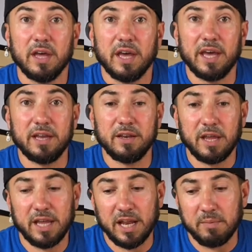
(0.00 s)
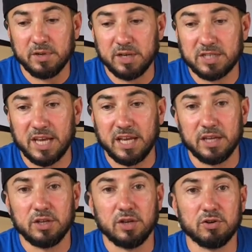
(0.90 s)
And I'm gonna say
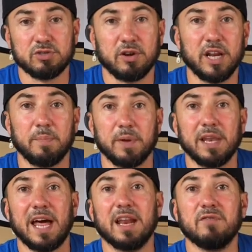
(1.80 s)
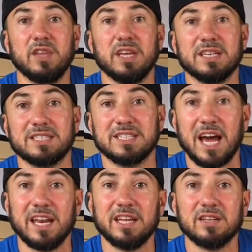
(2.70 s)
it, you know, straight up, a lot of the
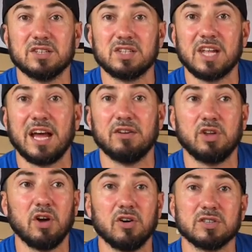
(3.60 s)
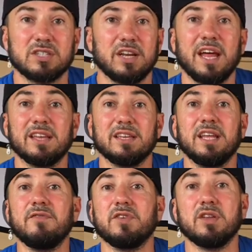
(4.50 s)
exotic style dogs, they're not
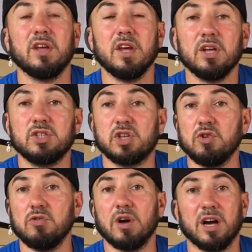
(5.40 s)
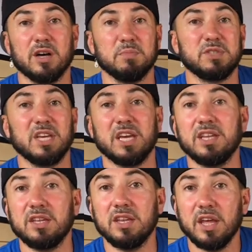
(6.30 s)
living to 10
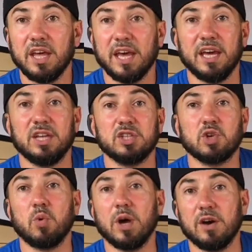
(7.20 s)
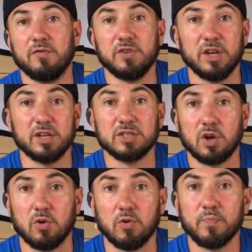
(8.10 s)
and 12 years
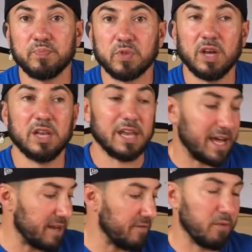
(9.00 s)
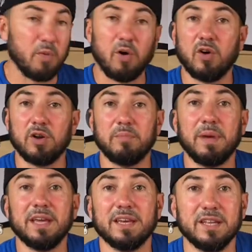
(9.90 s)
old. A lot of them aren't
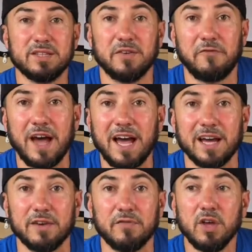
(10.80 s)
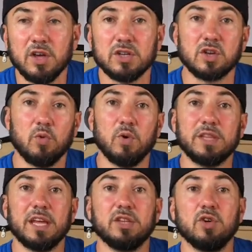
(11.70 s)
making it to 5. So what
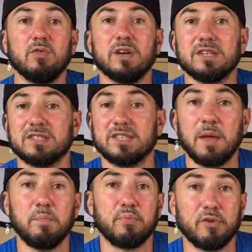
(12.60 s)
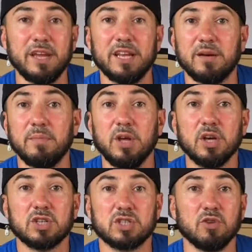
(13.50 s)
they do is they breed them.
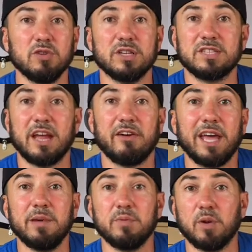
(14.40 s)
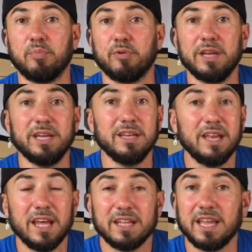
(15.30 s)
Soon as they're able to breed,
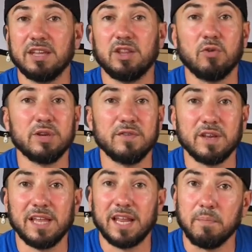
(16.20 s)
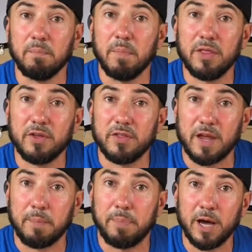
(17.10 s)
they don't even let them mother
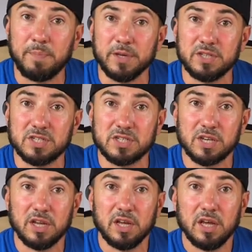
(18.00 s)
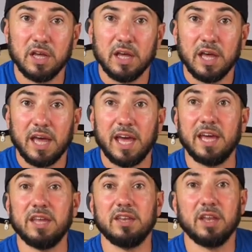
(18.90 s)
their puppies, and